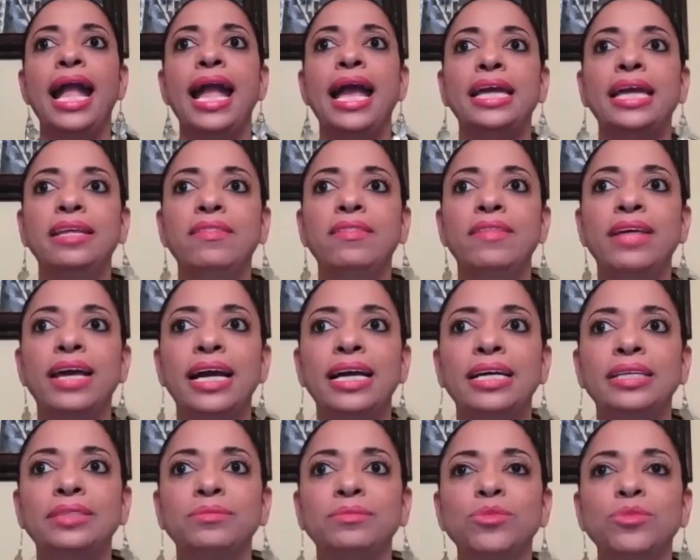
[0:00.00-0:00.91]
And in
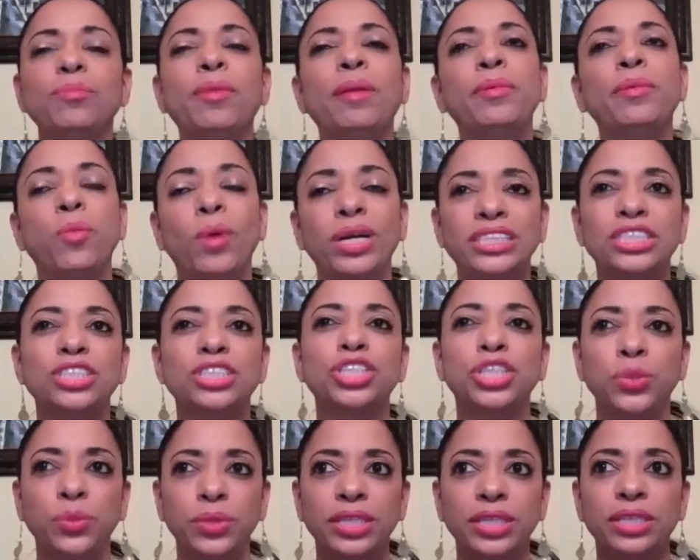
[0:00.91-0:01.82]
that, well, maybe 1 to
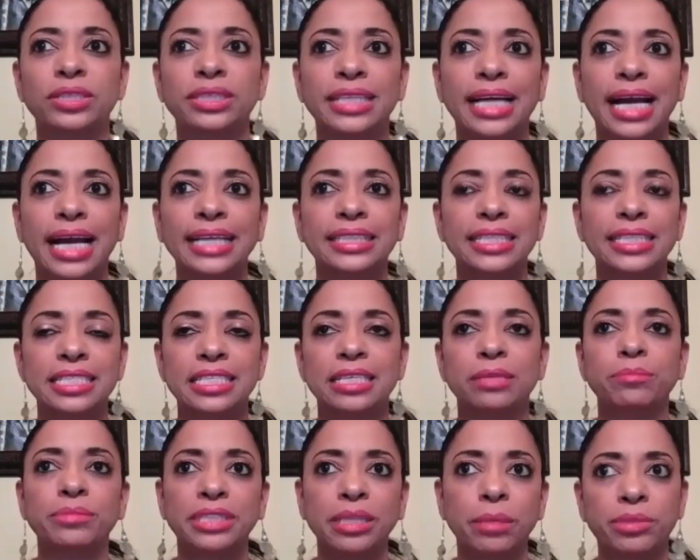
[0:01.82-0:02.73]
2 years, I did
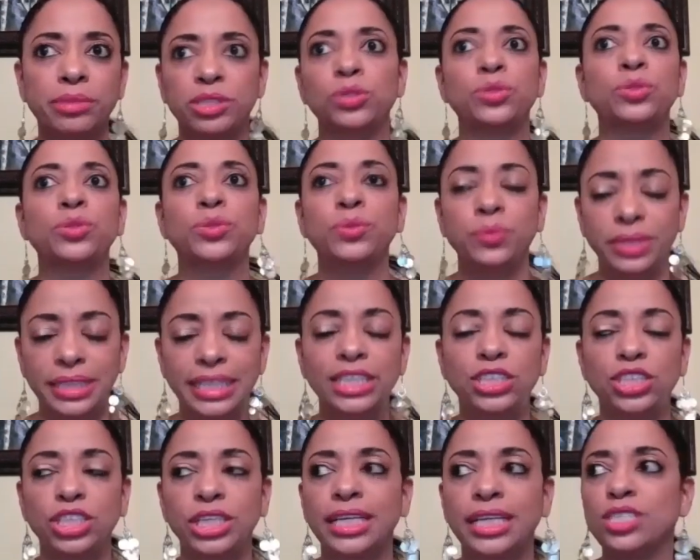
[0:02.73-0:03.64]
some substitute
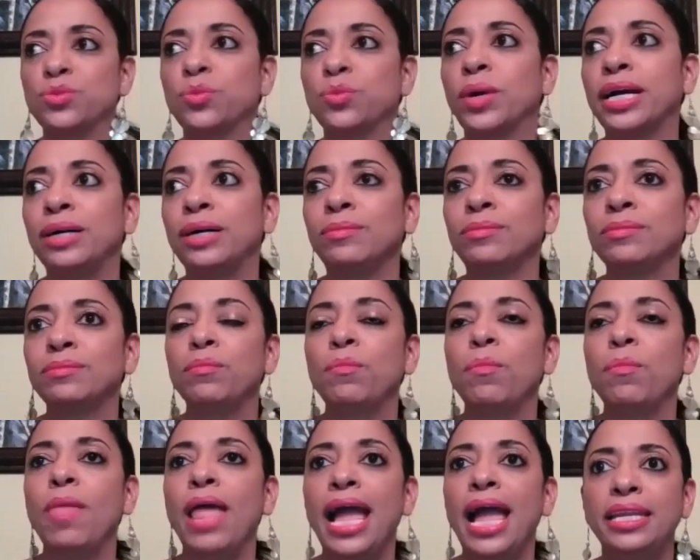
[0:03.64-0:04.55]
teaching as well.
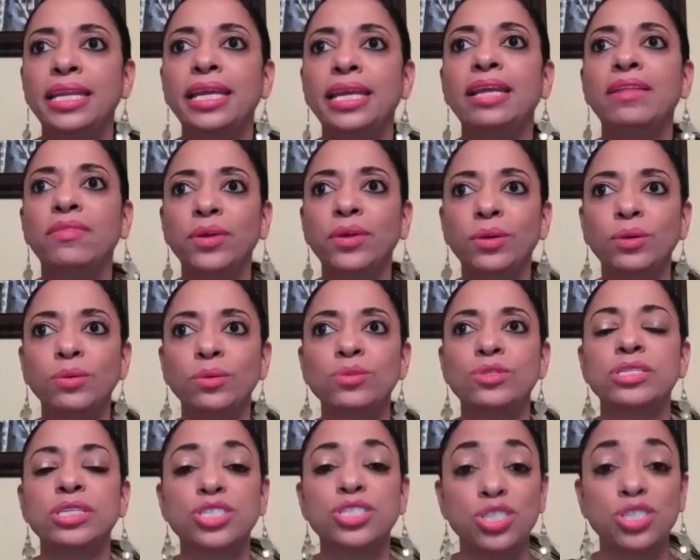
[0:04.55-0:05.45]
And in
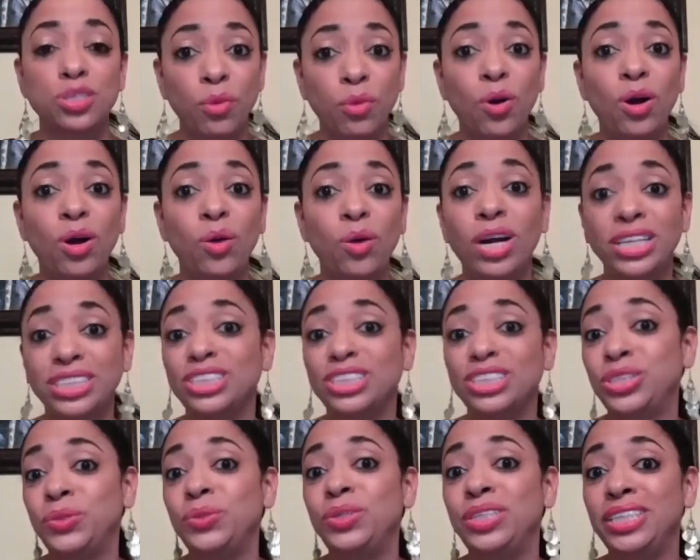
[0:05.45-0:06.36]
those small 1
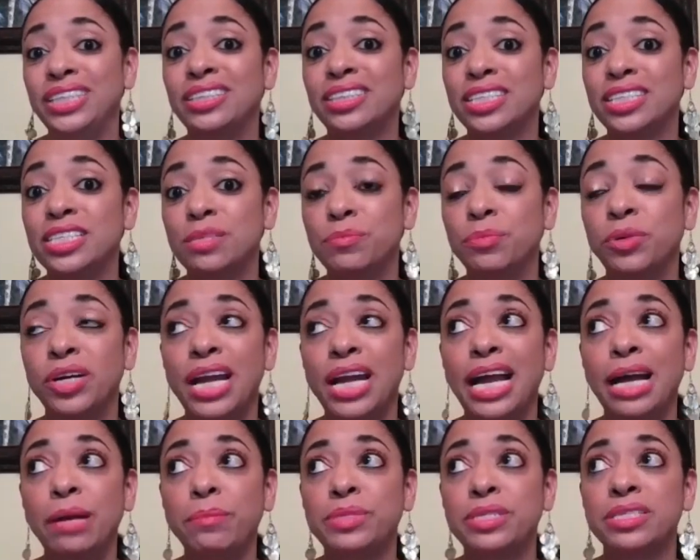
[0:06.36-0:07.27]
to 2 years,
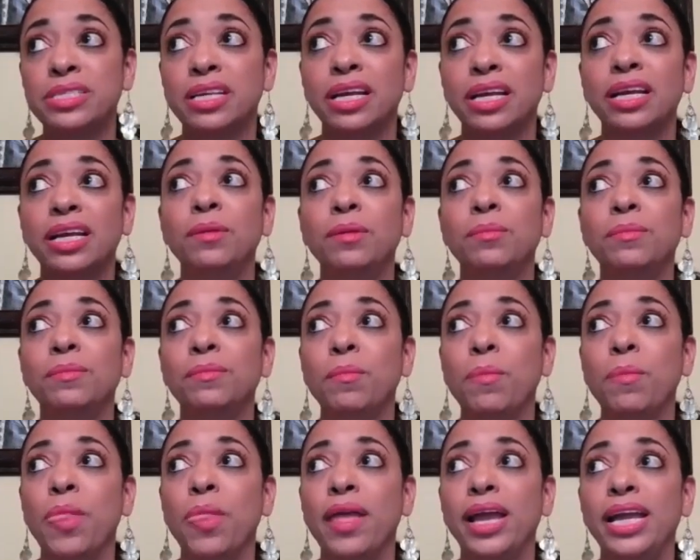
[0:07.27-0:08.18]
perhaps,
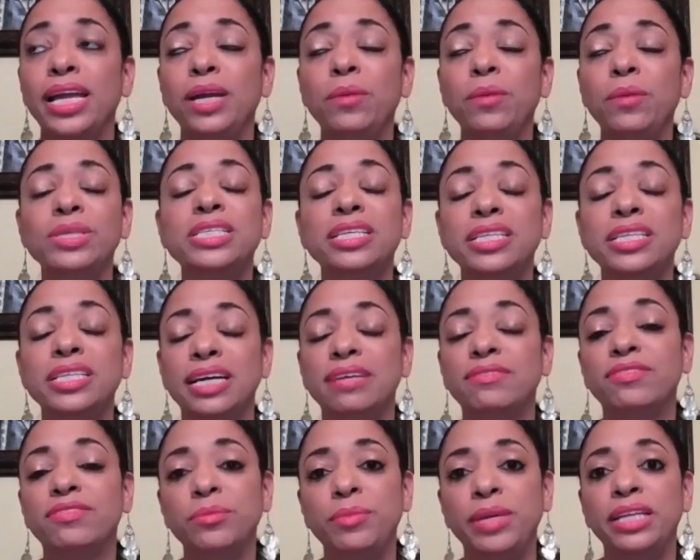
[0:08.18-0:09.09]
it was
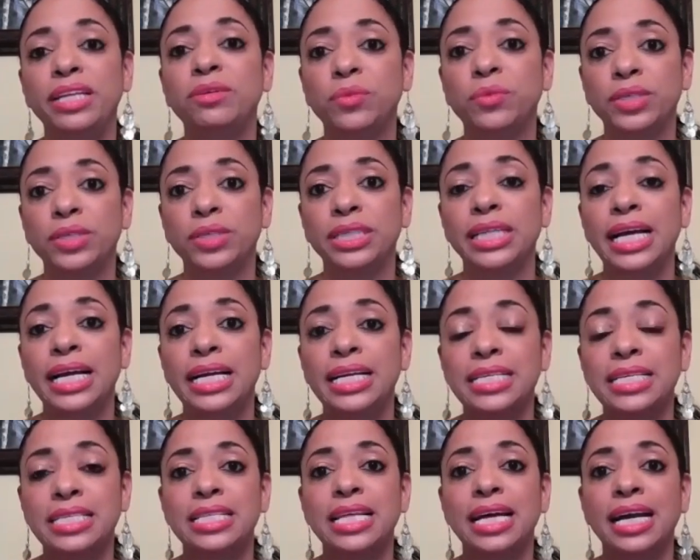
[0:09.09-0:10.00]
enough for me to
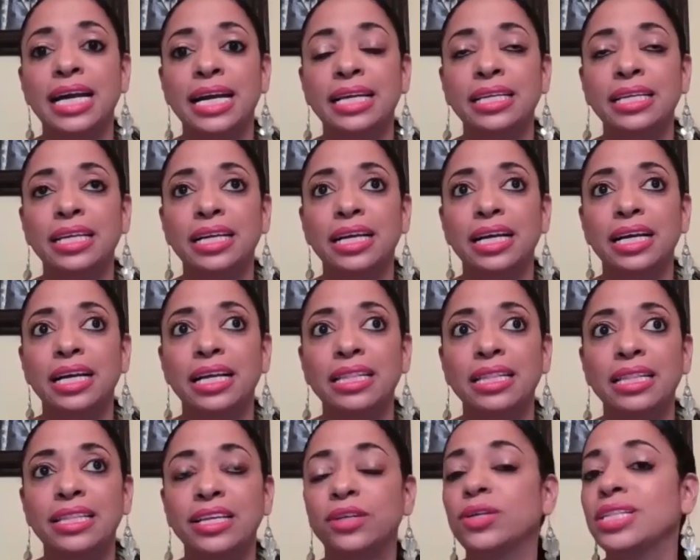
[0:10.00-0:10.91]
realize that
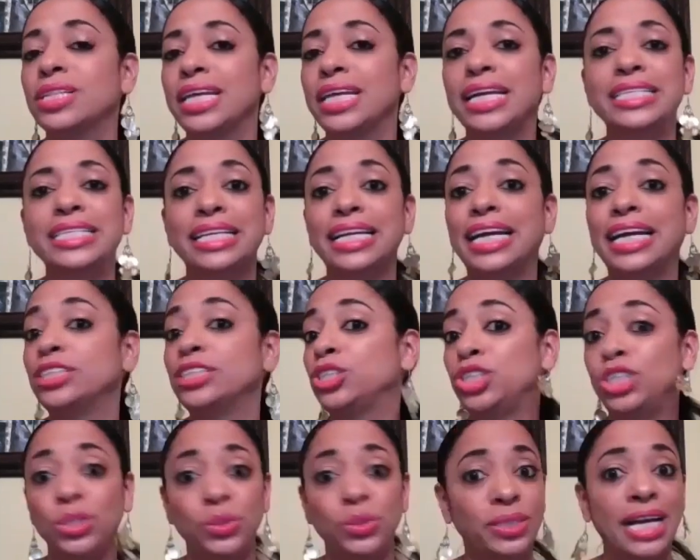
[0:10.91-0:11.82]
there are things that I
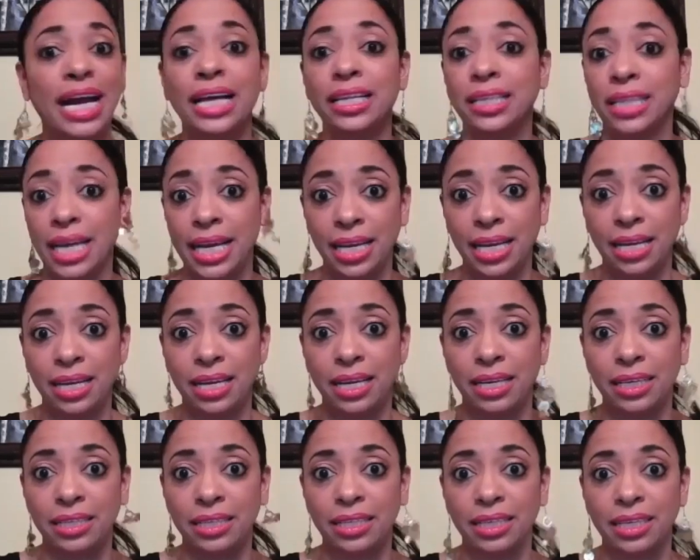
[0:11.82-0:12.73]
do not like
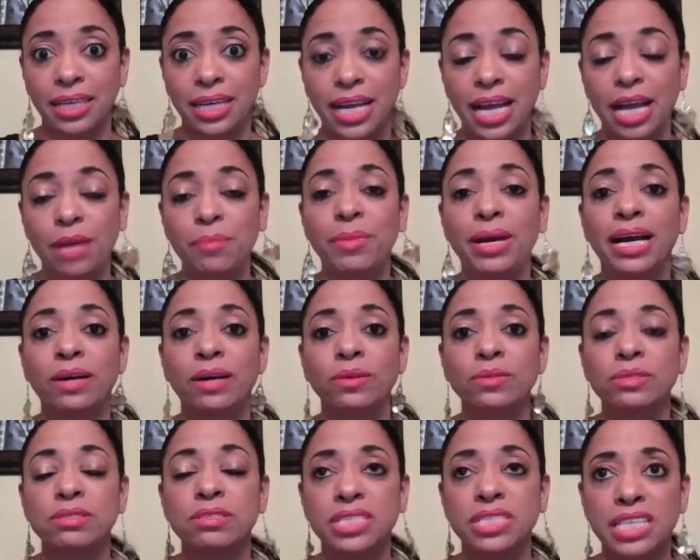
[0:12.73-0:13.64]

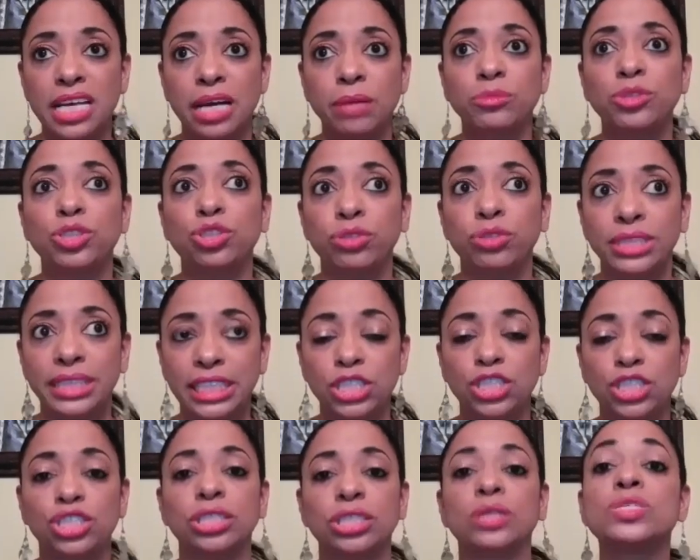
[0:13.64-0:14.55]
about some
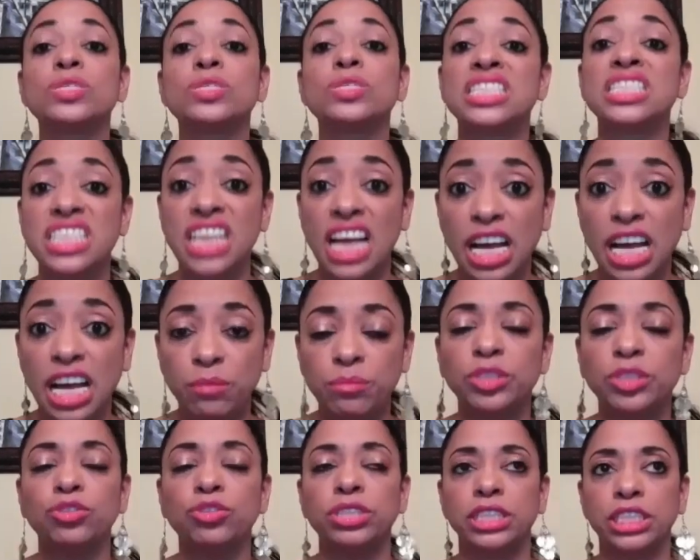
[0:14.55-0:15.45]
traditional
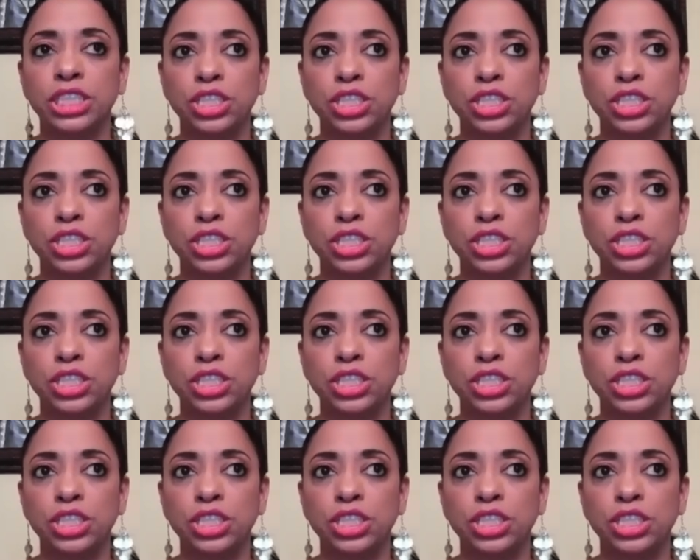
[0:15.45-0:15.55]
schools